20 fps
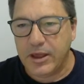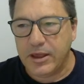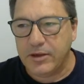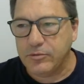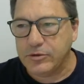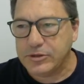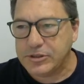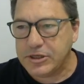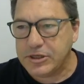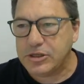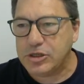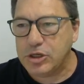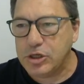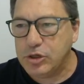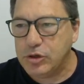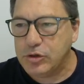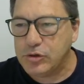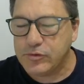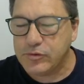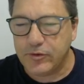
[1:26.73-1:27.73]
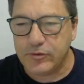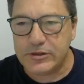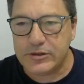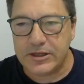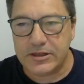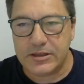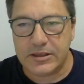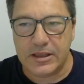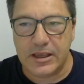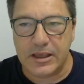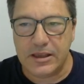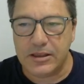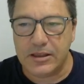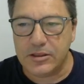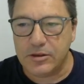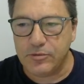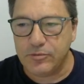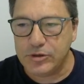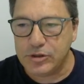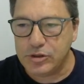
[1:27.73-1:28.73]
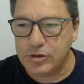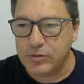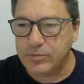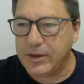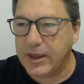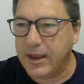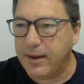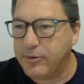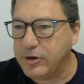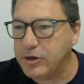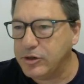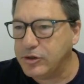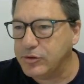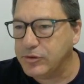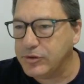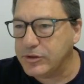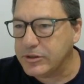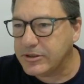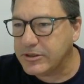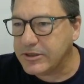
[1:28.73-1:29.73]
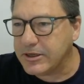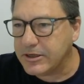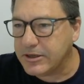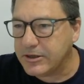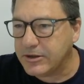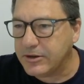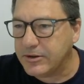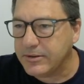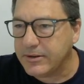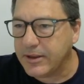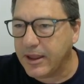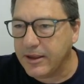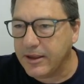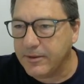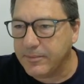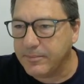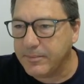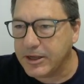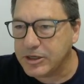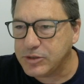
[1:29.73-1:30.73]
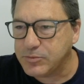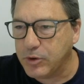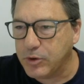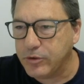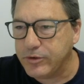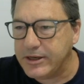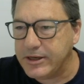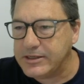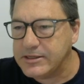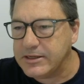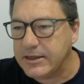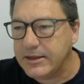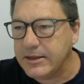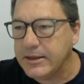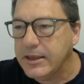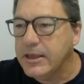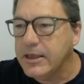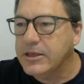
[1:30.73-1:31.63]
was such a useful technique that we should be able to do it much more easily.